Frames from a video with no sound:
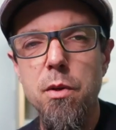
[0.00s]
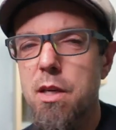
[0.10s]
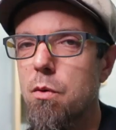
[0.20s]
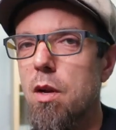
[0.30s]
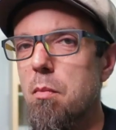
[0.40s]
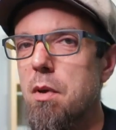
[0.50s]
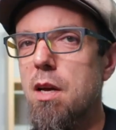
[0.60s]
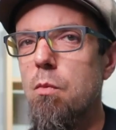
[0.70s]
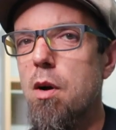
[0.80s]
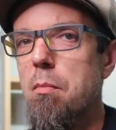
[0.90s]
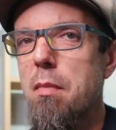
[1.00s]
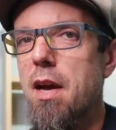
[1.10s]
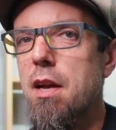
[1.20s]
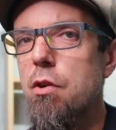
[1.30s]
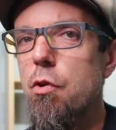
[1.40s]
Do you want to be in one
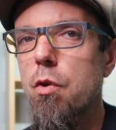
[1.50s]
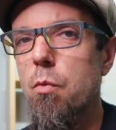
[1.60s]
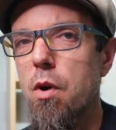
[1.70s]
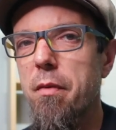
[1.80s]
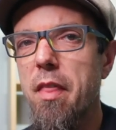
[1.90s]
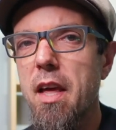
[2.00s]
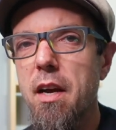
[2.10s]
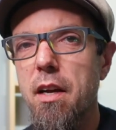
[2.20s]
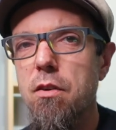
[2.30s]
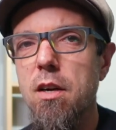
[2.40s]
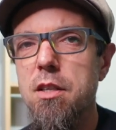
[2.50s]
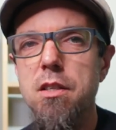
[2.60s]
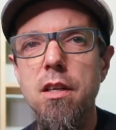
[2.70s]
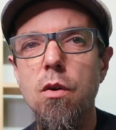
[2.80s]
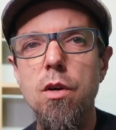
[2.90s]
band doing one thing and crushing
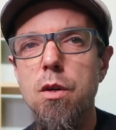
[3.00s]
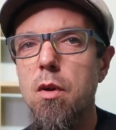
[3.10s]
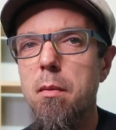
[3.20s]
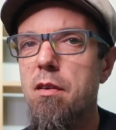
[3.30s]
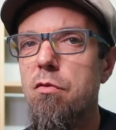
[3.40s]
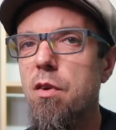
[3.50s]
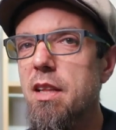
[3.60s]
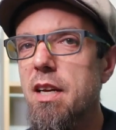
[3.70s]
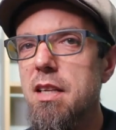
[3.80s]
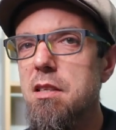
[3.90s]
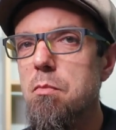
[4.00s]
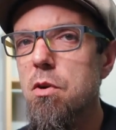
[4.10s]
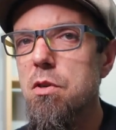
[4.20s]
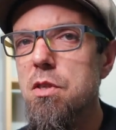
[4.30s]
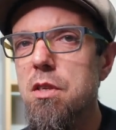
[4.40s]
it, or do you want to be a freelance
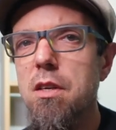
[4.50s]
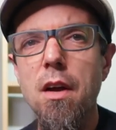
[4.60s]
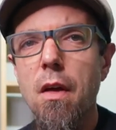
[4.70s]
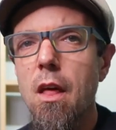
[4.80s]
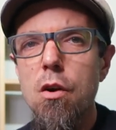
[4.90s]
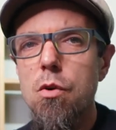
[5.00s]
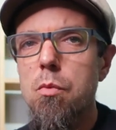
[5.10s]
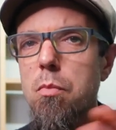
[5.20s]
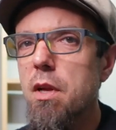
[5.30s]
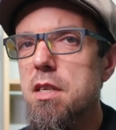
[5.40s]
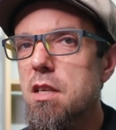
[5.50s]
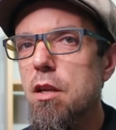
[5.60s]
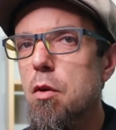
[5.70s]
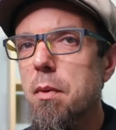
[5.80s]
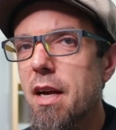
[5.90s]
person who plays a
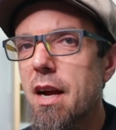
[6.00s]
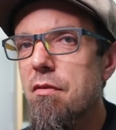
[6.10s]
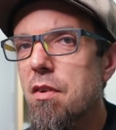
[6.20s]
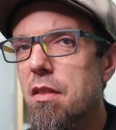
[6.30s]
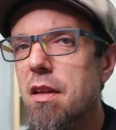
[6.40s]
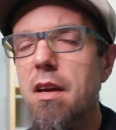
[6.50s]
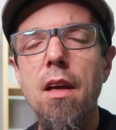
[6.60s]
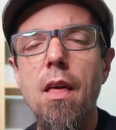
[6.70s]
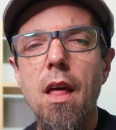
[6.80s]
little bit of everything?